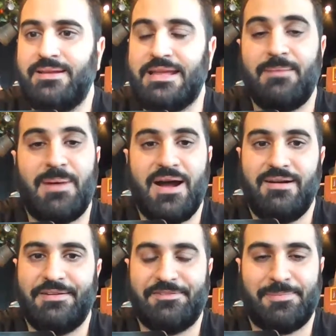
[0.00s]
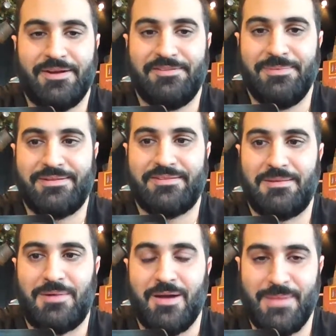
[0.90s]
Yeah, baharat spice mix.
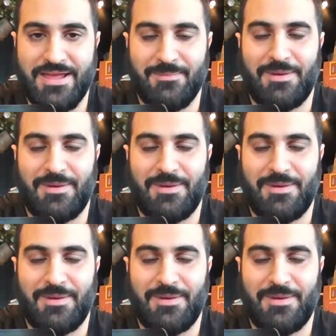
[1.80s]
I'll make it